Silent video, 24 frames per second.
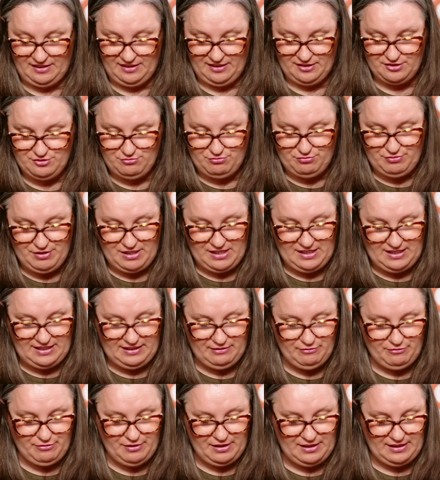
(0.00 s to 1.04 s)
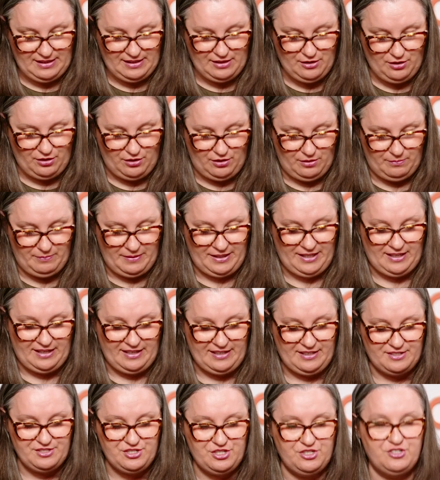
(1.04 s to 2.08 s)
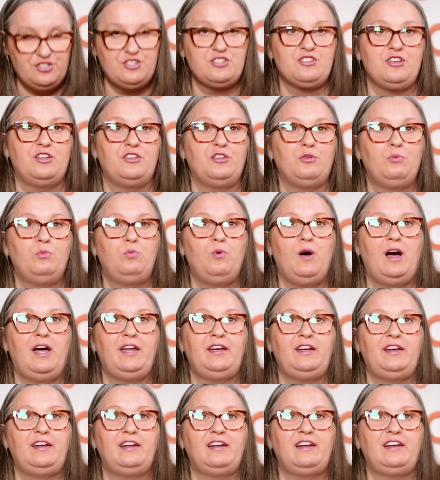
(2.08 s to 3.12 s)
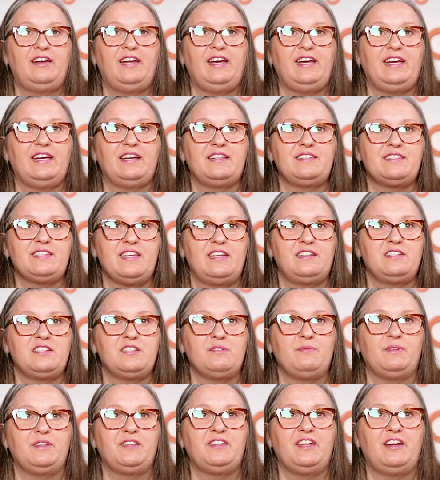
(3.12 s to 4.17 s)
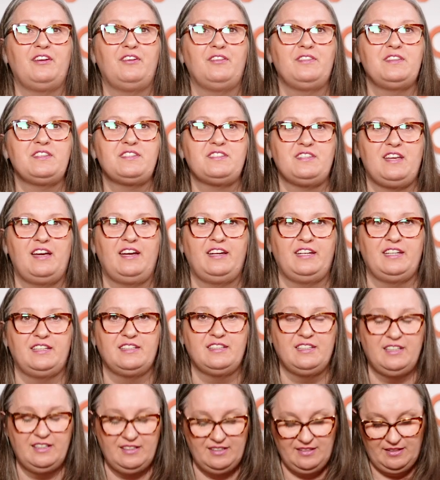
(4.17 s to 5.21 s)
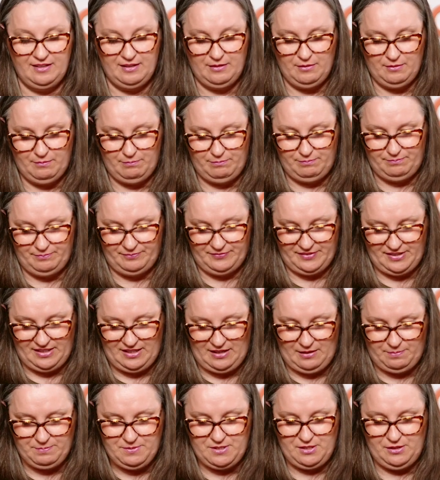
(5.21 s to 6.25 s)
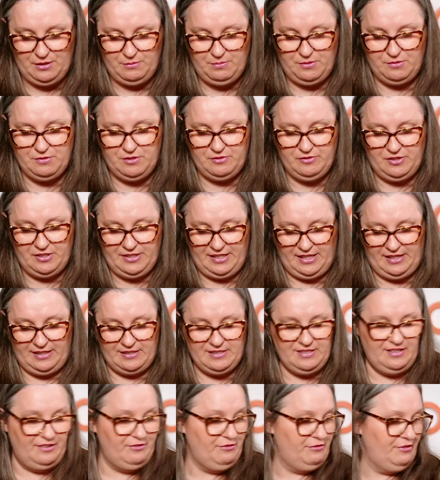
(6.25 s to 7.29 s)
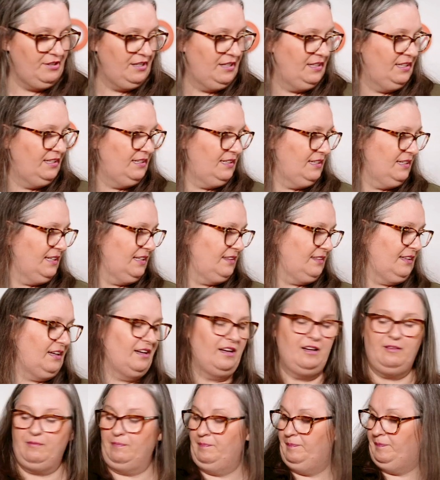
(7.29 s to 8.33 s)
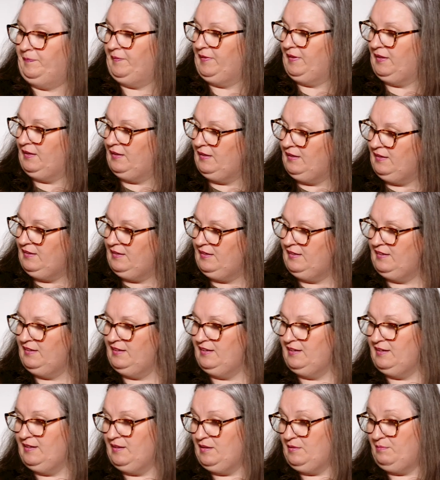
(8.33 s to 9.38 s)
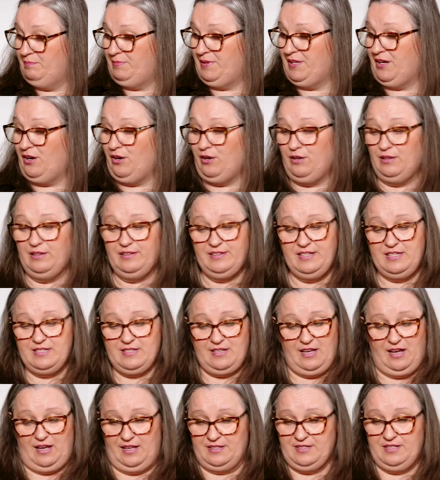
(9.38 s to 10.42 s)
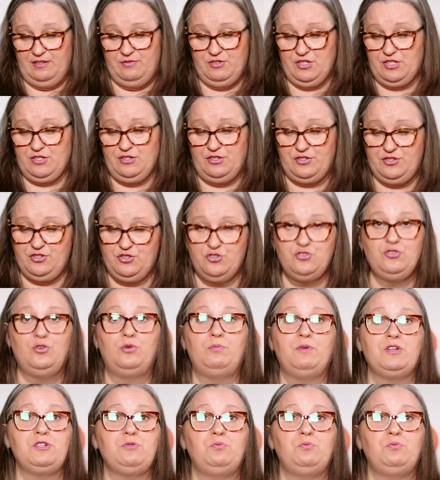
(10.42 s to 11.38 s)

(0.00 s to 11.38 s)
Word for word: It's really, really caught my eye, and she's just got the one layered sentiment there on the side. Absolutely beautiful, Kate. I really like that. But all of these cards, they've just got so much